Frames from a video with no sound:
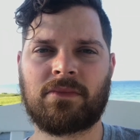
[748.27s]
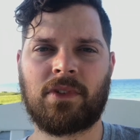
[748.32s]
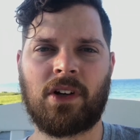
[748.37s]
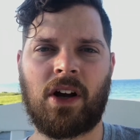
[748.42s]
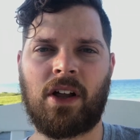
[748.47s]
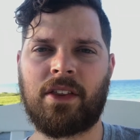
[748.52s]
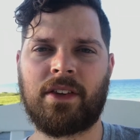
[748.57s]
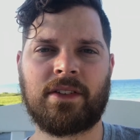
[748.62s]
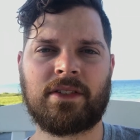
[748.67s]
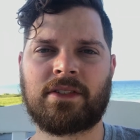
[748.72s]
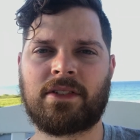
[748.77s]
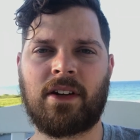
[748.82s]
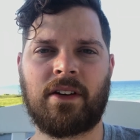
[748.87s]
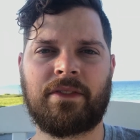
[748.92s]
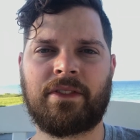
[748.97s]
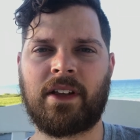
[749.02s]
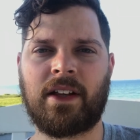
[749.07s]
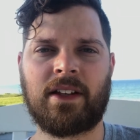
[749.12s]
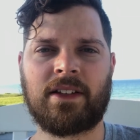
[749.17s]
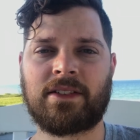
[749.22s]
all the stuff
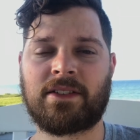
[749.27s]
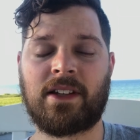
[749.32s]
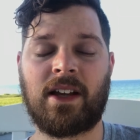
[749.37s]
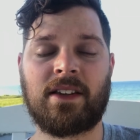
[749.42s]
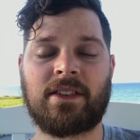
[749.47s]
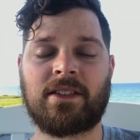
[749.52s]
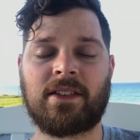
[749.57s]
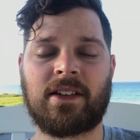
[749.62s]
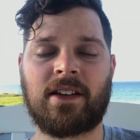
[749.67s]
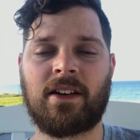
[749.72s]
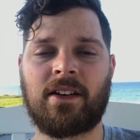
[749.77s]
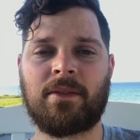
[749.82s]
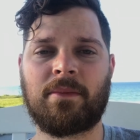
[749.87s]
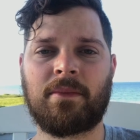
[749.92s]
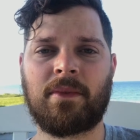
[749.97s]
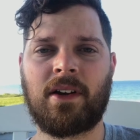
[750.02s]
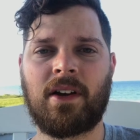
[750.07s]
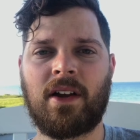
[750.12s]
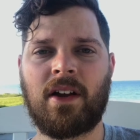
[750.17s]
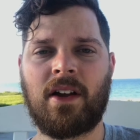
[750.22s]
that is yet to come.
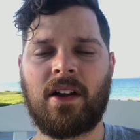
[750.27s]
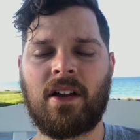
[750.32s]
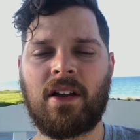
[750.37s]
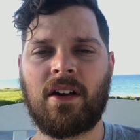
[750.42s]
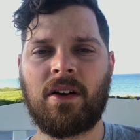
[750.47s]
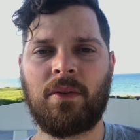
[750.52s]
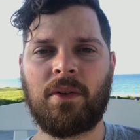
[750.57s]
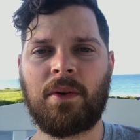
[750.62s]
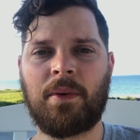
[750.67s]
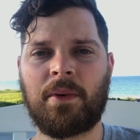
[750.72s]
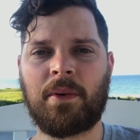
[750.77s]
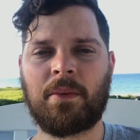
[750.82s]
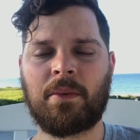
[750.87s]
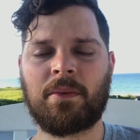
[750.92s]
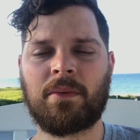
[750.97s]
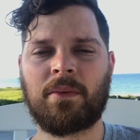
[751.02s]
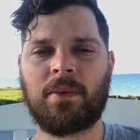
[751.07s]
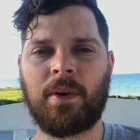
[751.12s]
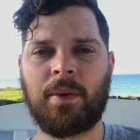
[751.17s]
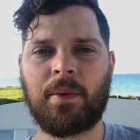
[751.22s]
We would
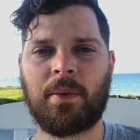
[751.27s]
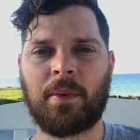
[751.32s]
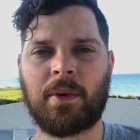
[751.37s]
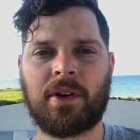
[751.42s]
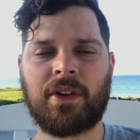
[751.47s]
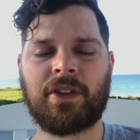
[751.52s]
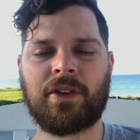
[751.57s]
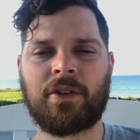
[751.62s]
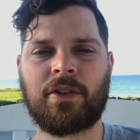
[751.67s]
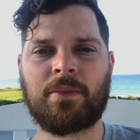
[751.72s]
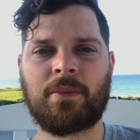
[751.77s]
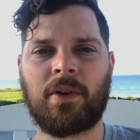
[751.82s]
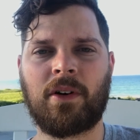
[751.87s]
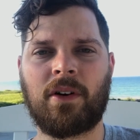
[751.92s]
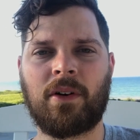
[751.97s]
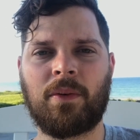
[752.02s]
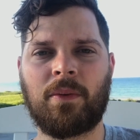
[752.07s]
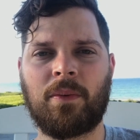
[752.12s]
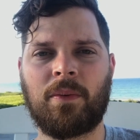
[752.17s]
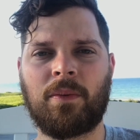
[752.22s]
work through them
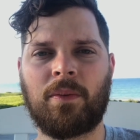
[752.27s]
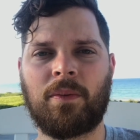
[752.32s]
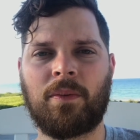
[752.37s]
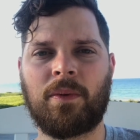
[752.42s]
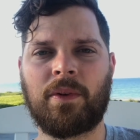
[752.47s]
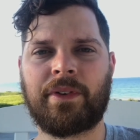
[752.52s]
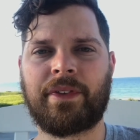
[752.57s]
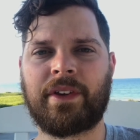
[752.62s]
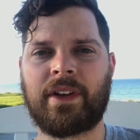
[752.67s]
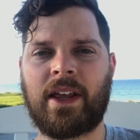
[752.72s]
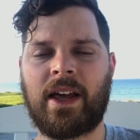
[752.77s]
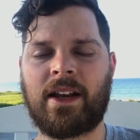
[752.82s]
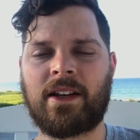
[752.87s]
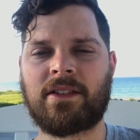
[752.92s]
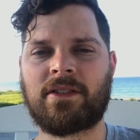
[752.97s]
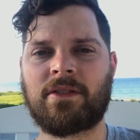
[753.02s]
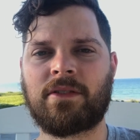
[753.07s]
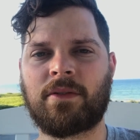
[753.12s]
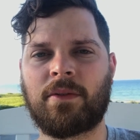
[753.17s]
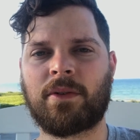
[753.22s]
all with an
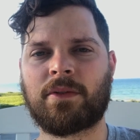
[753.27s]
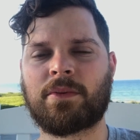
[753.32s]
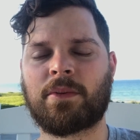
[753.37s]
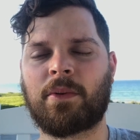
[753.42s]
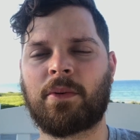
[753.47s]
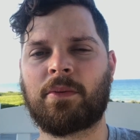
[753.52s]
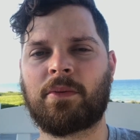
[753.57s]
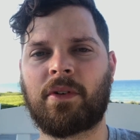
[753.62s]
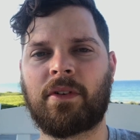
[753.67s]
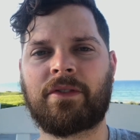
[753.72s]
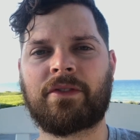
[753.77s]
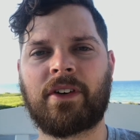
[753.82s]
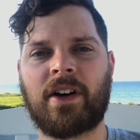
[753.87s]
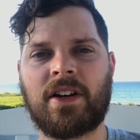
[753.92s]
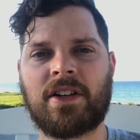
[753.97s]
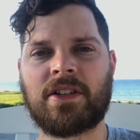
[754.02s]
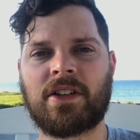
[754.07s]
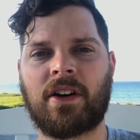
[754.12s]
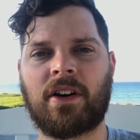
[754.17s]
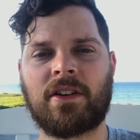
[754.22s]
attitude in which will
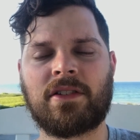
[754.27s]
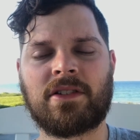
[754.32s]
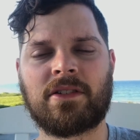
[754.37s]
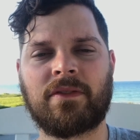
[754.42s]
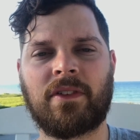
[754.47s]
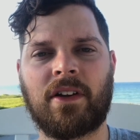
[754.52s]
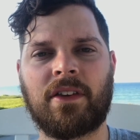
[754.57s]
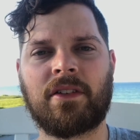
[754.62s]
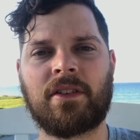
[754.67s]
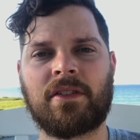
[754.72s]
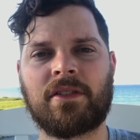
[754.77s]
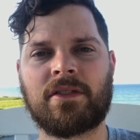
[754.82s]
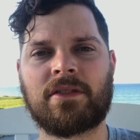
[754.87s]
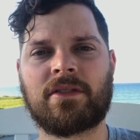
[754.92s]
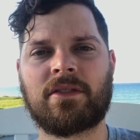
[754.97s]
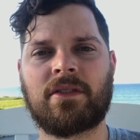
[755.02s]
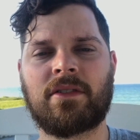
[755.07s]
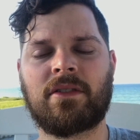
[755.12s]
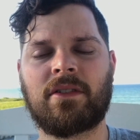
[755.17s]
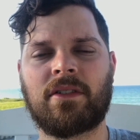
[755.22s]
refresh the hearts of
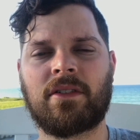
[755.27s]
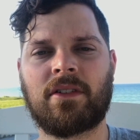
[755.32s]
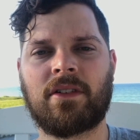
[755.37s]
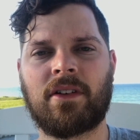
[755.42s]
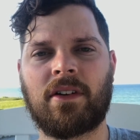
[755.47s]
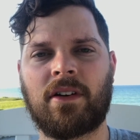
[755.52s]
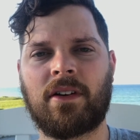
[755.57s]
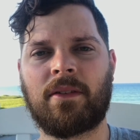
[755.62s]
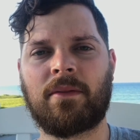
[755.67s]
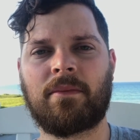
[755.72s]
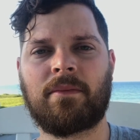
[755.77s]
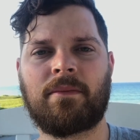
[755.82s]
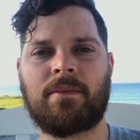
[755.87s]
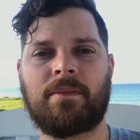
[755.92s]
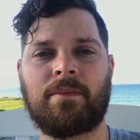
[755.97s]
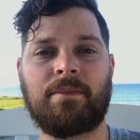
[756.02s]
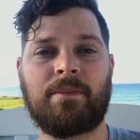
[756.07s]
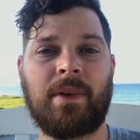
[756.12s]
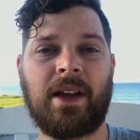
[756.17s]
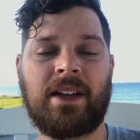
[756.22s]
others,
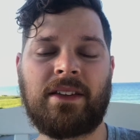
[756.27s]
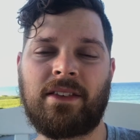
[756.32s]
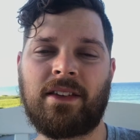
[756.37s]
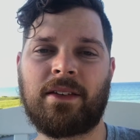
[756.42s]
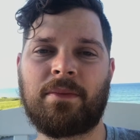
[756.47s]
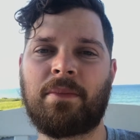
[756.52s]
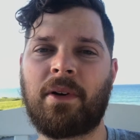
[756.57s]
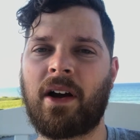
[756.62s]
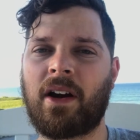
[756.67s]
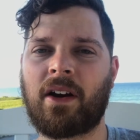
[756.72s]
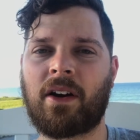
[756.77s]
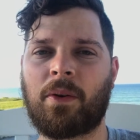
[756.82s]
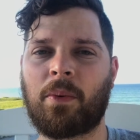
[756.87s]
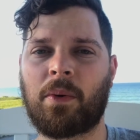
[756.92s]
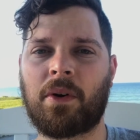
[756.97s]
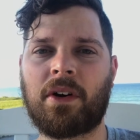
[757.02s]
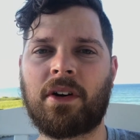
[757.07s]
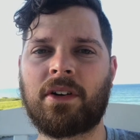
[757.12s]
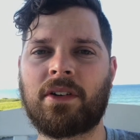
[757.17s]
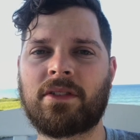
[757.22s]
mainly by our
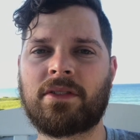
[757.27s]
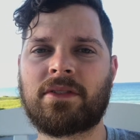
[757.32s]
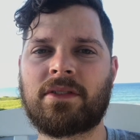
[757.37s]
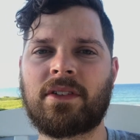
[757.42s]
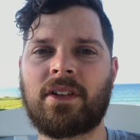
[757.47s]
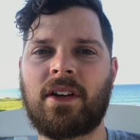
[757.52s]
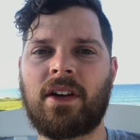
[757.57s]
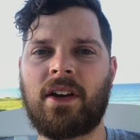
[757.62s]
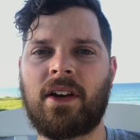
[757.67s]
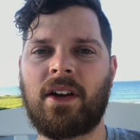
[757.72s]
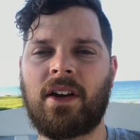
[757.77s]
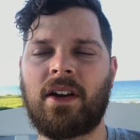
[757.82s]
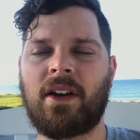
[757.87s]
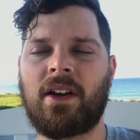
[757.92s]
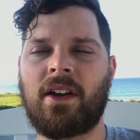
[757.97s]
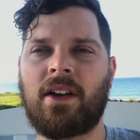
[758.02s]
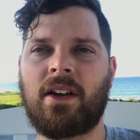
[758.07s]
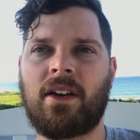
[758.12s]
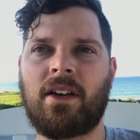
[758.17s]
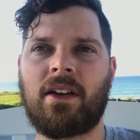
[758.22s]
words.
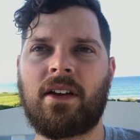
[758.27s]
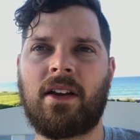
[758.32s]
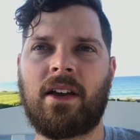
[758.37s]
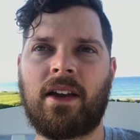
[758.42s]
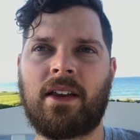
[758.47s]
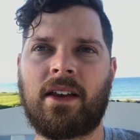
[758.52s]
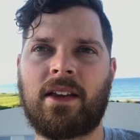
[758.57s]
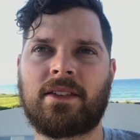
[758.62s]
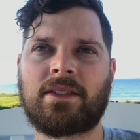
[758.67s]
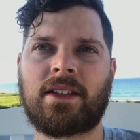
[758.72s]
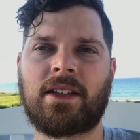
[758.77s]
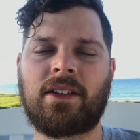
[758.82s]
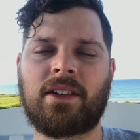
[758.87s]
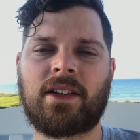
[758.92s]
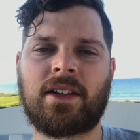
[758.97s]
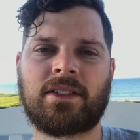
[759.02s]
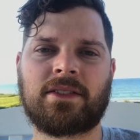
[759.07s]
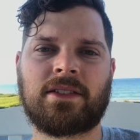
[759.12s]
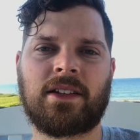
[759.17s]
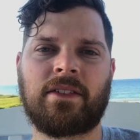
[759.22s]
And as I look
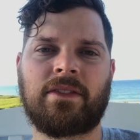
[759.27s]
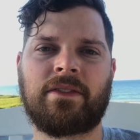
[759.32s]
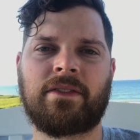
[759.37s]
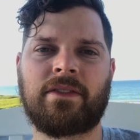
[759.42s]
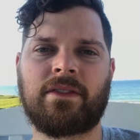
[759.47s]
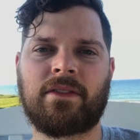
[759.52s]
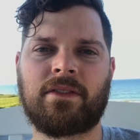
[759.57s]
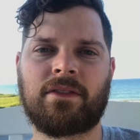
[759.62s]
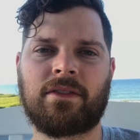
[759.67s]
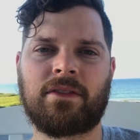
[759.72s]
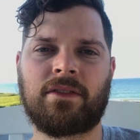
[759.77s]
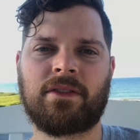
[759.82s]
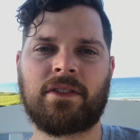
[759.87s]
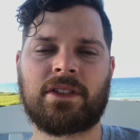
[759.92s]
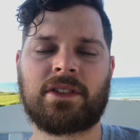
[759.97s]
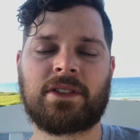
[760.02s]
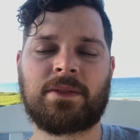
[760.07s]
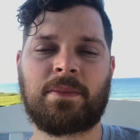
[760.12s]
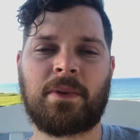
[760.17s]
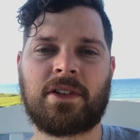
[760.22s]
at stuff,
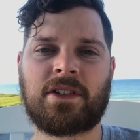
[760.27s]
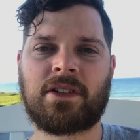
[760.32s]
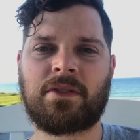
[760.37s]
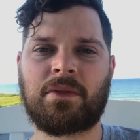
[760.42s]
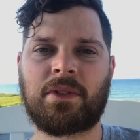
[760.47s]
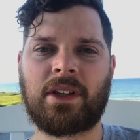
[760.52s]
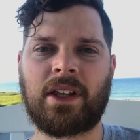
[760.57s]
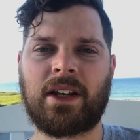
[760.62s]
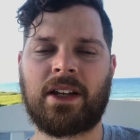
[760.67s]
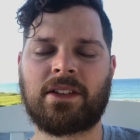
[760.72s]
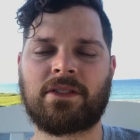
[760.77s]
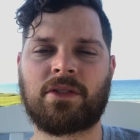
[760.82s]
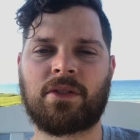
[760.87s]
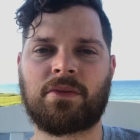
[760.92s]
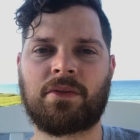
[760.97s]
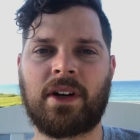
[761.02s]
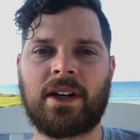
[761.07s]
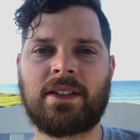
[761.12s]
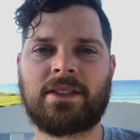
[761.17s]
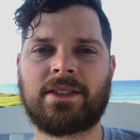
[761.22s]
especially related to
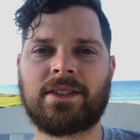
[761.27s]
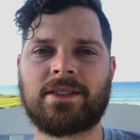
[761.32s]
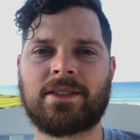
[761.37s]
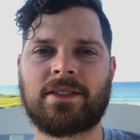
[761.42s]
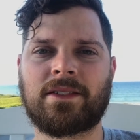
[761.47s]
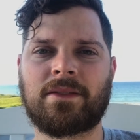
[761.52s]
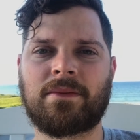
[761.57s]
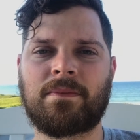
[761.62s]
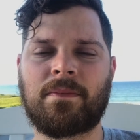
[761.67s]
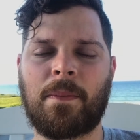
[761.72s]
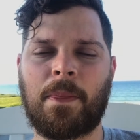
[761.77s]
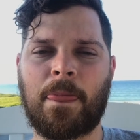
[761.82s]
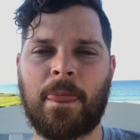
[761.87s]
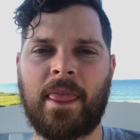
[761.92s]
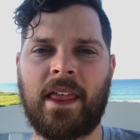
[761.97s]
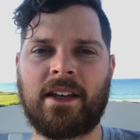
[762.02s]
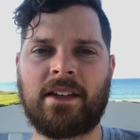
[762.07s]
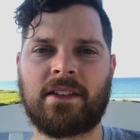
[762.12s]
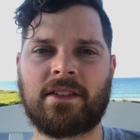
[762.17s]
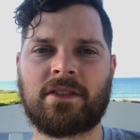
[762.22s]
racism
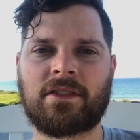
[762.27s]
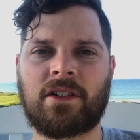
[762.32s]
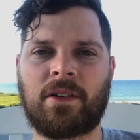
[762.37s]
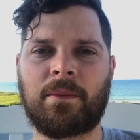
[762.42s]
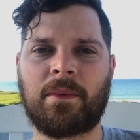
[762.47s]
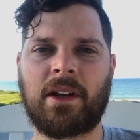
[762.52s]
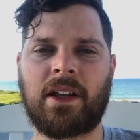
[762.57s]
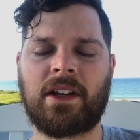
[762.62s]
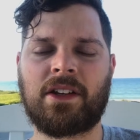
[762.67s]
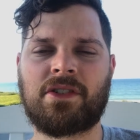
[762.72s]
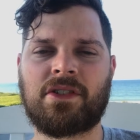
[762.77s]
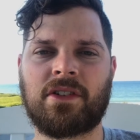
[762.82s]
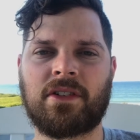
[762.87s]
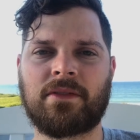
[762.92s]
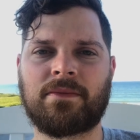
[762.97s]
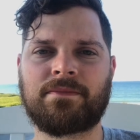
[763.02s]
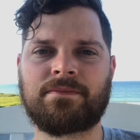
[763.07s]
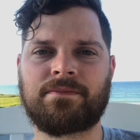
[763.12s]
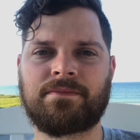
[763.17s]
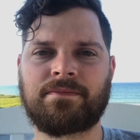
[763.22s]
and
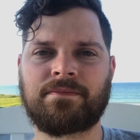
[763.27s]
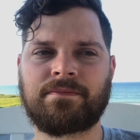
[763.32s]
discrimination,